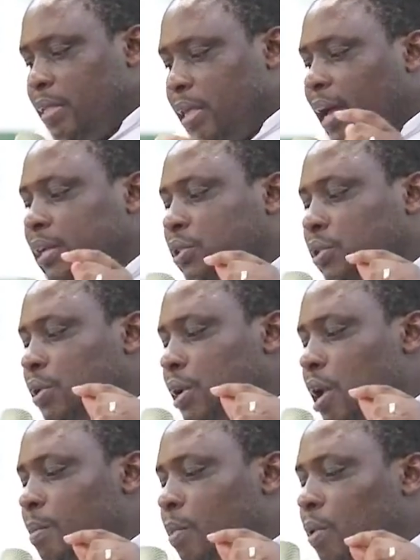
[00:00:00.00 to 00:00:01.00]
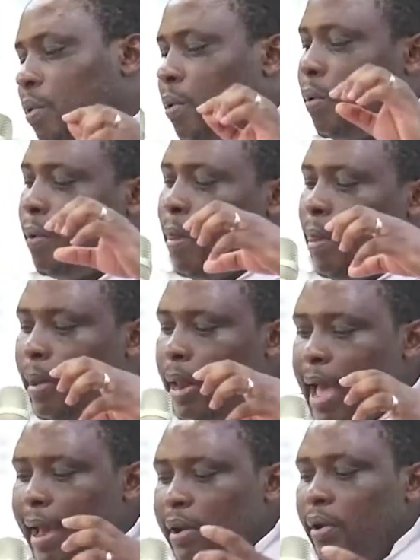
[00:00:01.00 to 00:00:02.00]
just on demo,
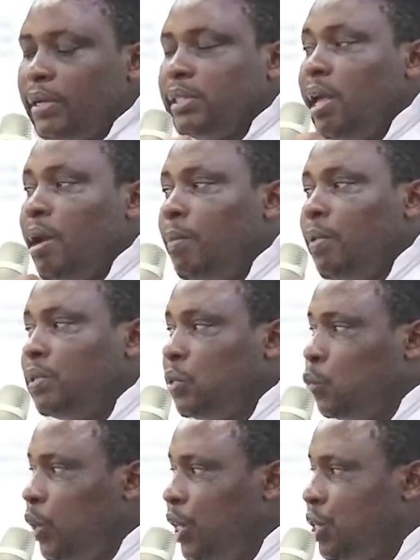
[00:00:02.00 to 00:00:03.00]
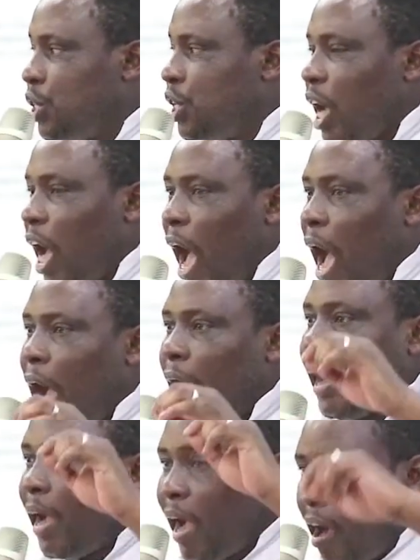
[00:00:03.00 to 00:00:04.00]
there are those demos which are
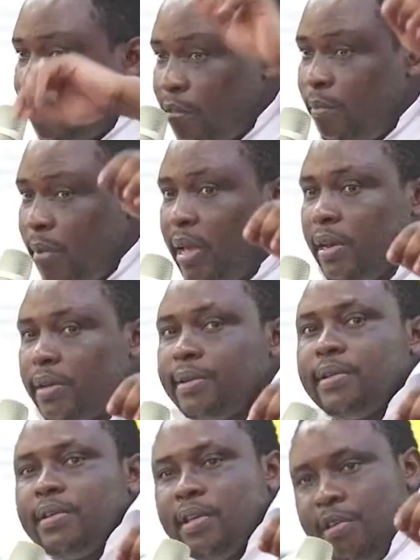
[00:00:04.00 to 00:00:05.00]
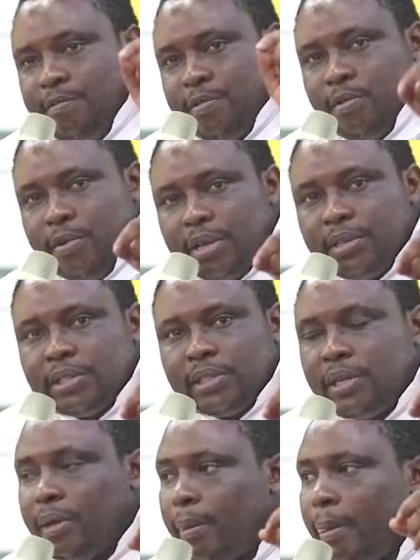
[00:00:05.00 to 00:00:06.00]
government
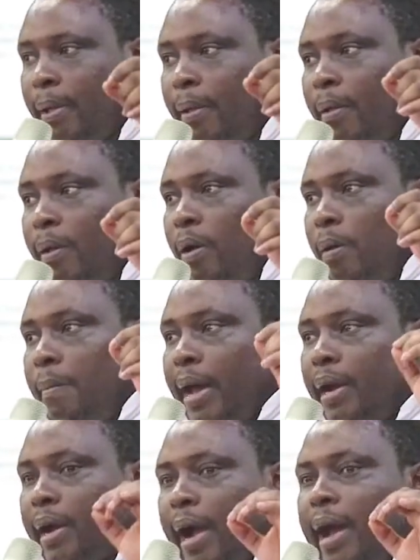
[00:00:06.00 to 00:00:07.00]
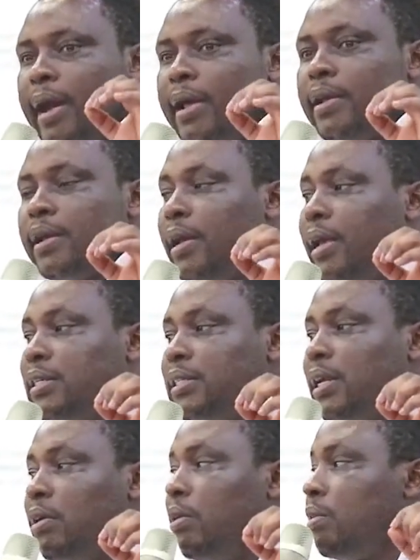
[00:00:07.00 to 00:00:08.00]
influenced, but currently there is
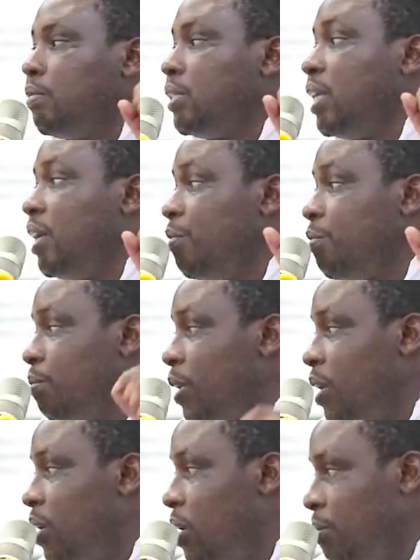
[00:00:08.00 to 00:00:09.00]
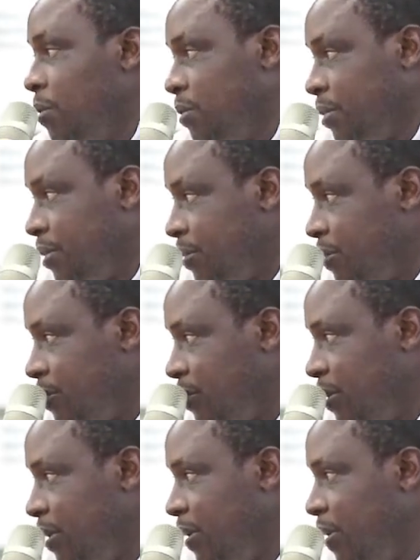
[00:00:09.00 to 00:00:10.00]
a lot of self-made demos
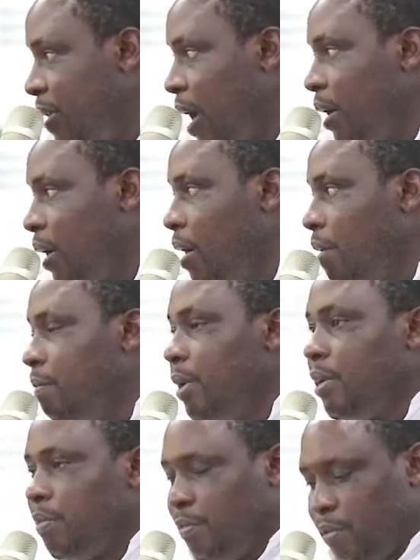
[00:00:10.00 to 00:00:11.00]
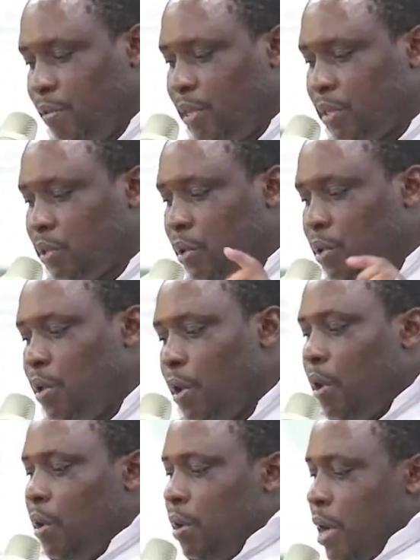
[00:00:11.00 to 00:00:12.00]
than government influenced. So
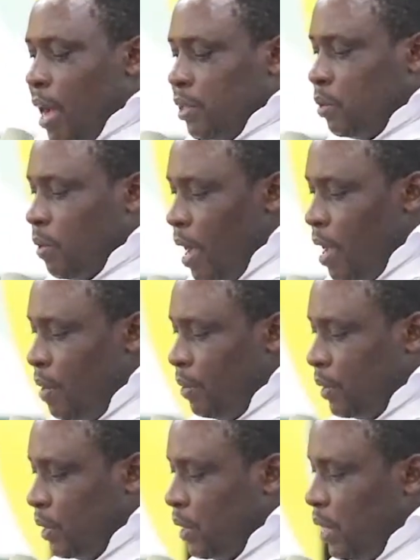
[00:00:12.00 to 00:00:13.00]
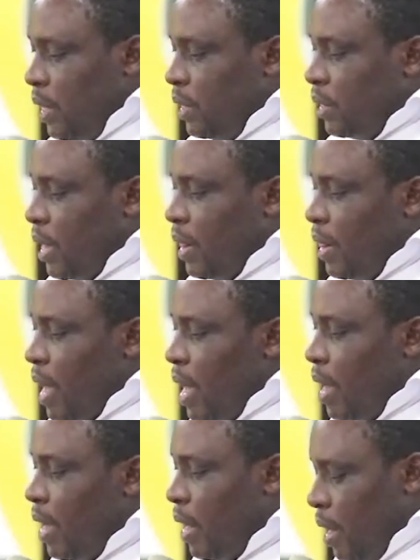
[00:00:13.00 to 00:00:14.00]
that's why you see this
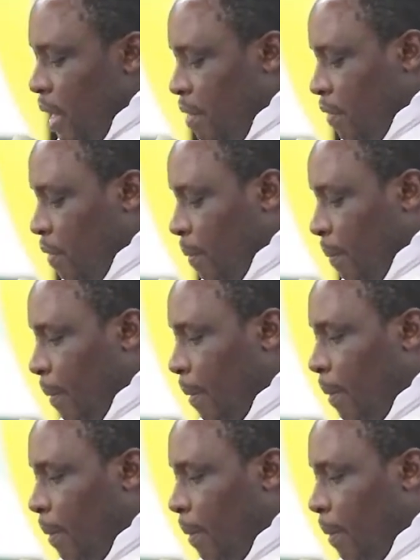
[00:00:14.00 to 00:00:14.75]
other level.